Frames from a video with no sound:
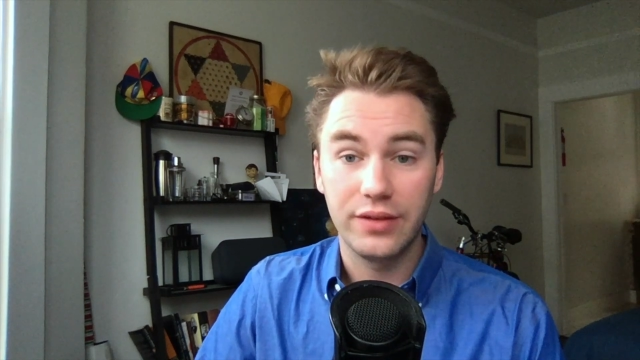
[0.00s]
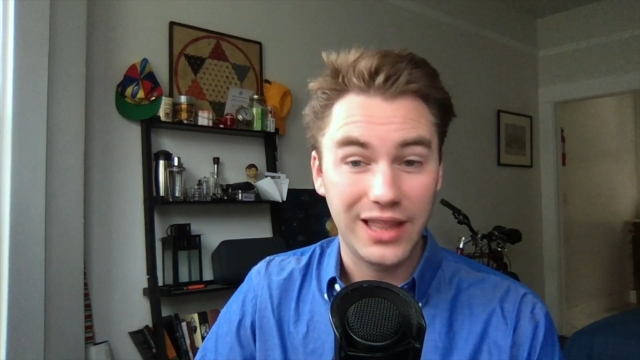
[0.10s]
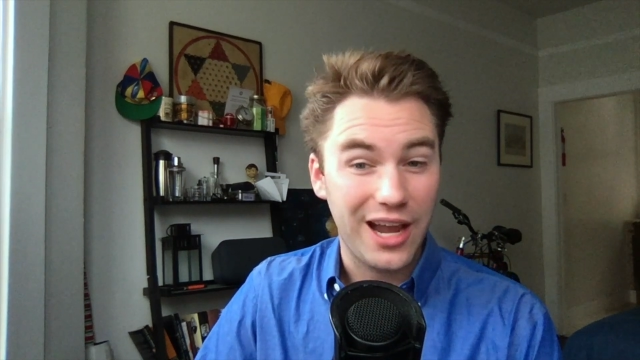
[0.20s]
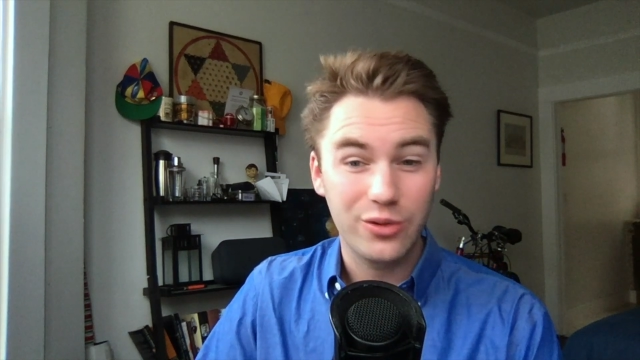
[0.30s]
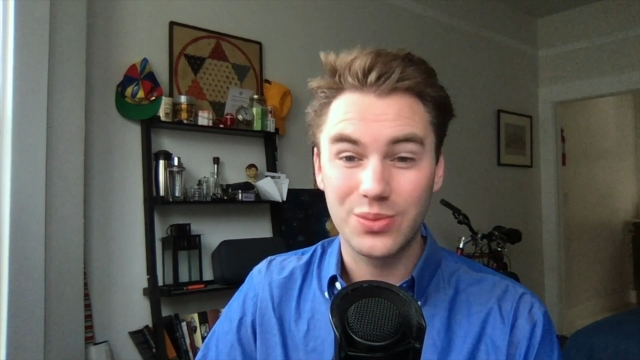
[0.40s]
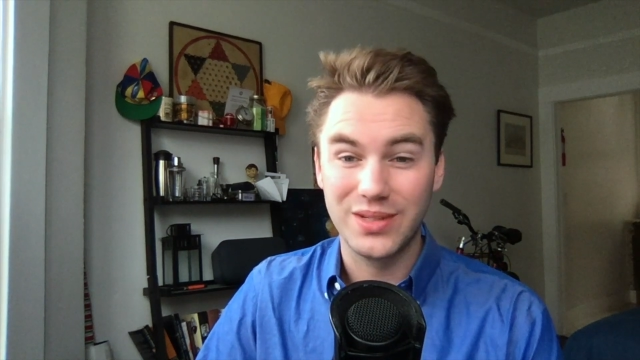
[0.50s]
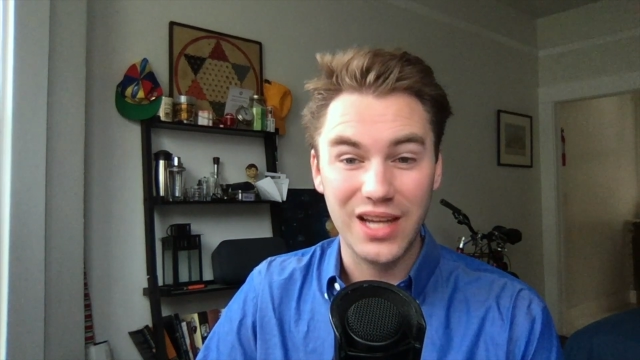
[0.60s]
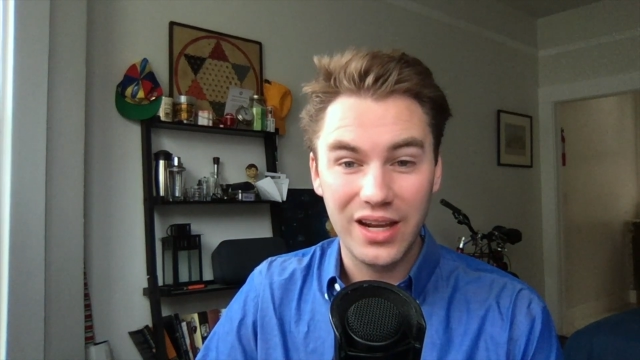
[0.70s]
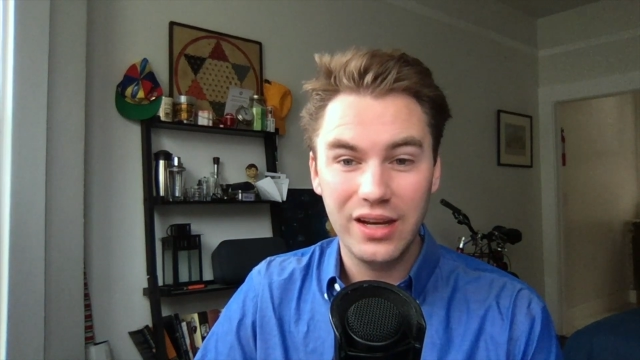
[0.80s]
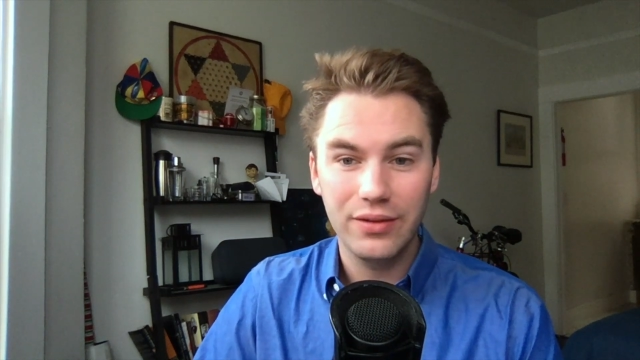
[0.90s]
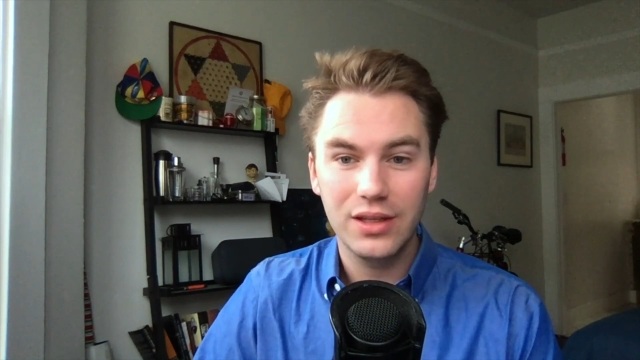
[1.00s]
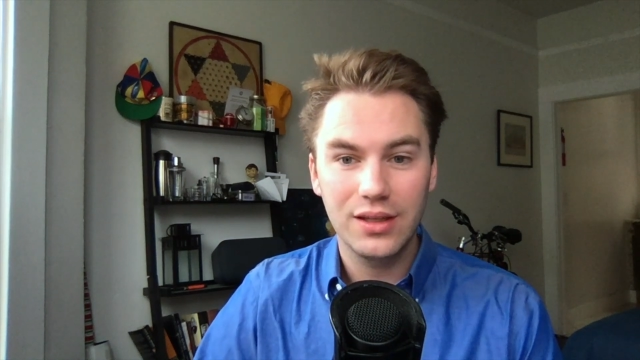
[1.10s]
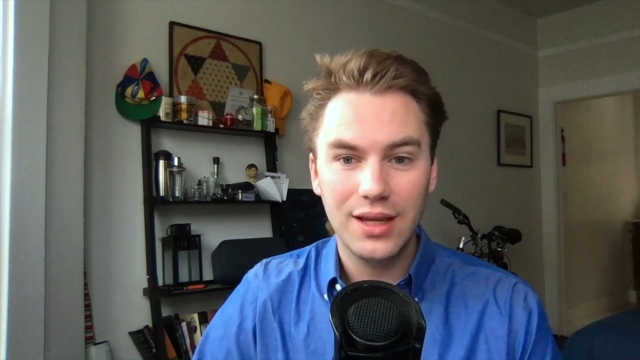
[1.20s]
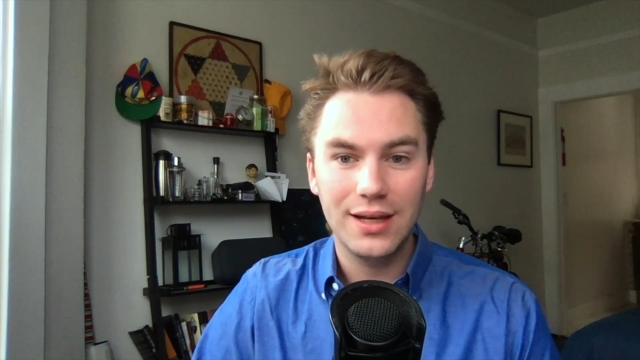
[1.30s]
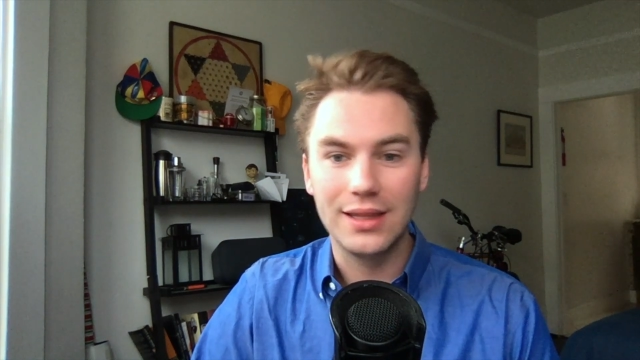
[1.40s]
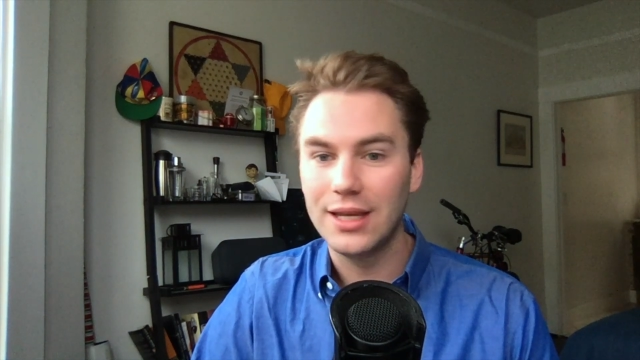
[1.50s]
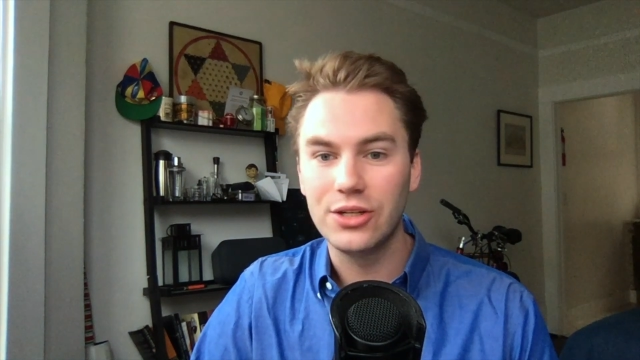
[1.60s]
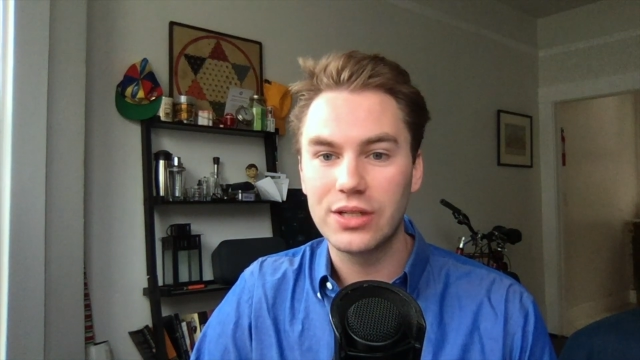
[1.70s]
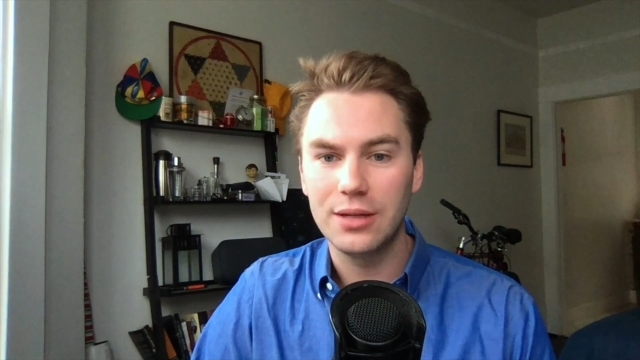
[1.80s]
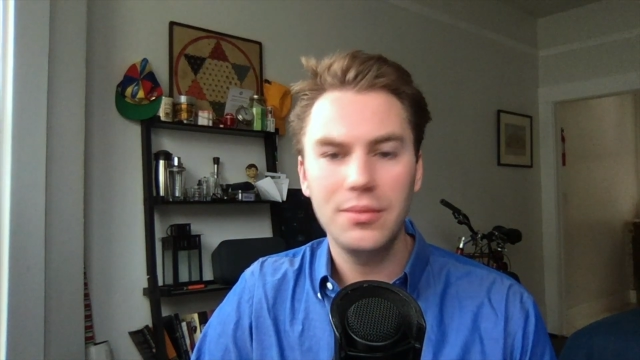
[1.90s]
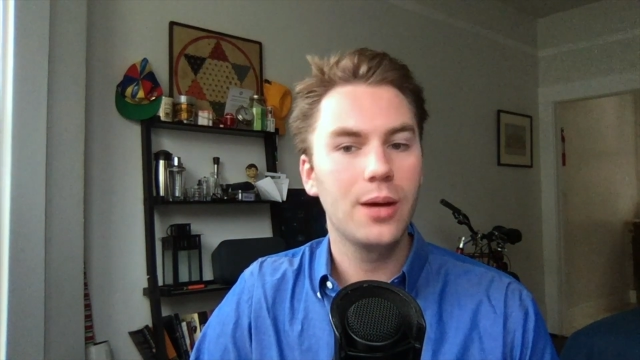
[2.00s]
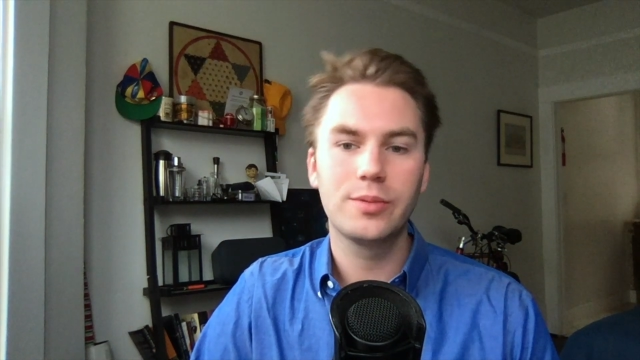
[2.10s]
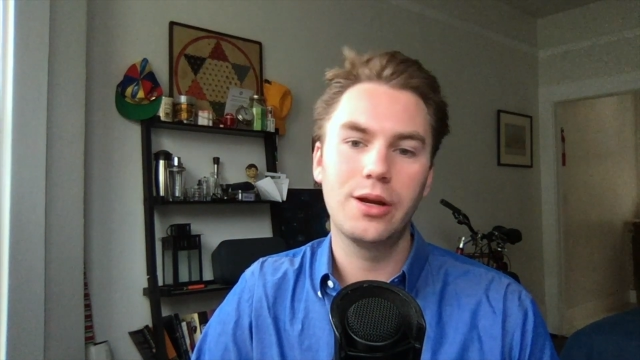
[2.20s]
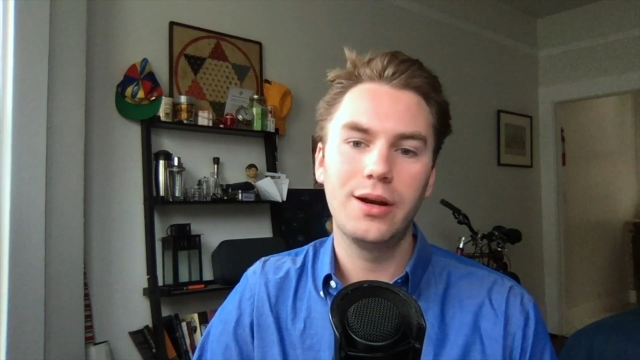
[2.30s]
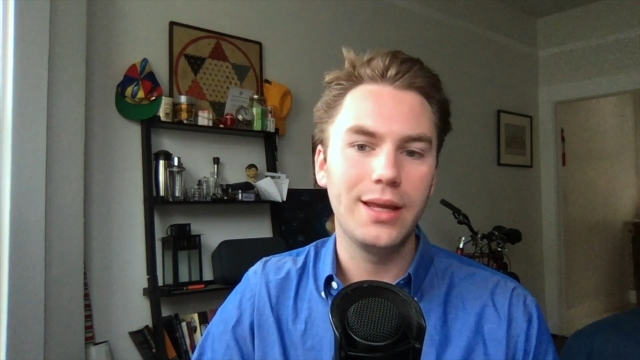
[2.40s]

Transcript: The house was done and everything like that, and then he just said, no, sorry, you